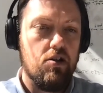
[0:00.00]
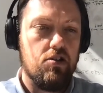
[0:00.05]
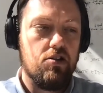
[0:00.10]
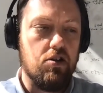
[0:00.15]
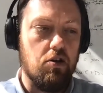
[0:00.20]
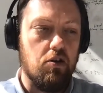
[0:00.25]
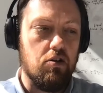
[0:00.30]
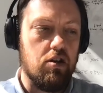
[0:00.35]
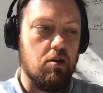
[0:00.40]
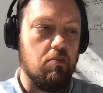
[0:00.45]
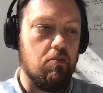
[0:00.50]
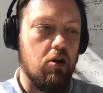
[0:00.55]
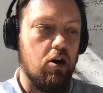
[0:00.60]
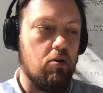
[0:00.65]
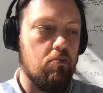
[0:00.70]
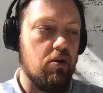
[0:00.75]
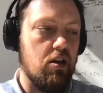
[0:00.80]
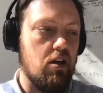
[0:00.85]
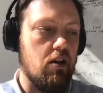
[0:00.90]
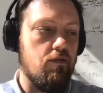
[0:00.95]
So at the
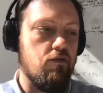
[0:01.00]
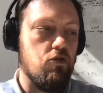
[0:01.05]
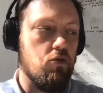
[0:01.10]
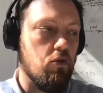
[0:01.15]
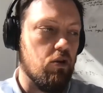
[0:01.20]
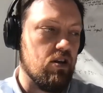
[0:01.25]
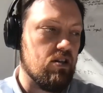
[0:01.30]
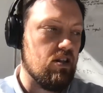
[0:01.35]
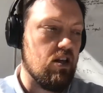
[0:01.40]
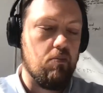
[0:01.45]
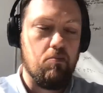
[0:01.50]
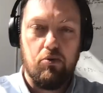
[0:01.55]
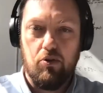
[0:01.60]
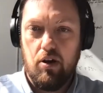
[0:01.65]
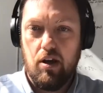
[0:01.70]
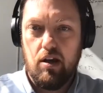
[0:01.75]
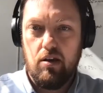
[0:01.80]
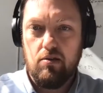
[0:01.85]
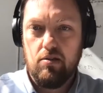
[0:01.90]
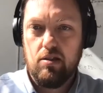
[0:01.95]
moment, if you're a
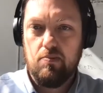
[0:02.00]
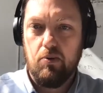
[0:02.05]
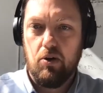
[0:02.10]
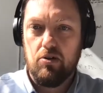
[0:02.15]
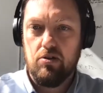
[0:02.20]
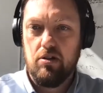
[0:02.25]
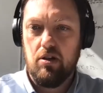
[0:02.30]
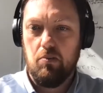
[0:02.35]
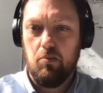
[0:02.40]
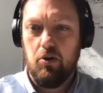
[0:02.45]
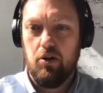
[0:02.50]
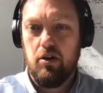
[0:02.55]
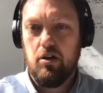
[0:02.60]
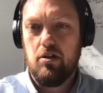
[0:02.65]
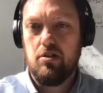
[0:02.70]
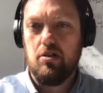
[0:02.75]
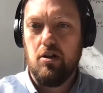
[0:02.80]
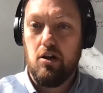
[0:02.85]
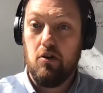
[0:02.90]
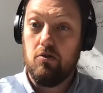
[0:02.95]
temporary sponsored worker,
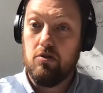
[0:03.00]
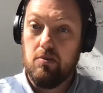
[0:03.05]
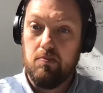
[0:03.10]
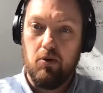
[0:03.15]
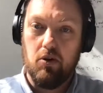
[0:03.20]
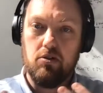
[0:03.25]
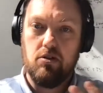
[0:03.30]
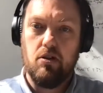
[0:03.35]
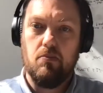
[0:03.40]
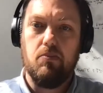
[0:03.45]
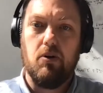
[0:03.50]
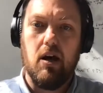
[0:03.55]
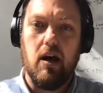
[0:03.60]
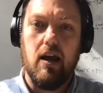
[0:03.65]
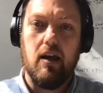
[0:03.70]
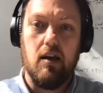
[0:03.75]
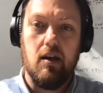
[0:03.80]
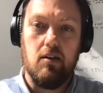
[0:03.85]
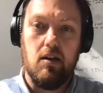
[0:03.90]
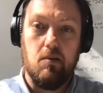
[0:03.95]
so you're sponsored
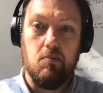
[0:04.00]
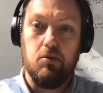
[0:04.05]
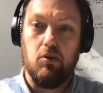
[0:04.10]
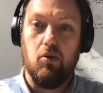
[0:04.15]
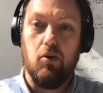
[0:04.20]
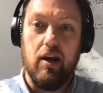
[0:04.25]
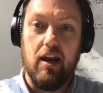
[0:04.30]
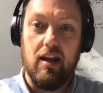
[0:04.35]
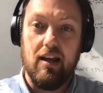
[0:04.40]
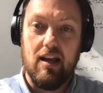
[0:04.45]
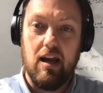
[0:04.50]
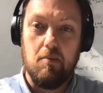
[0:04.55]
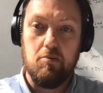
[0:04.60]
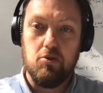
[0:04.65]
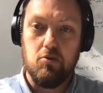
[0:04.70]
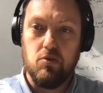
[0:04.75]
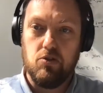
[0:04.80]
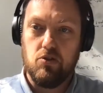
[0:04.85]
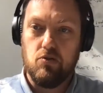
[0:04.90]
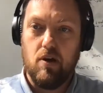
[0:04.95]
by an employer to come
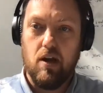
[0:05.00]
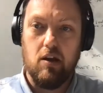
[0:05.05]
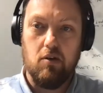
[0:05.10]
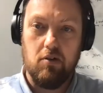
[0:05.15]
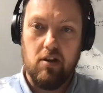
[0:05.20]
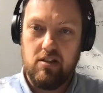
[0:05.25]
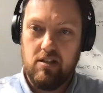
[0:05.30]
to Australia on a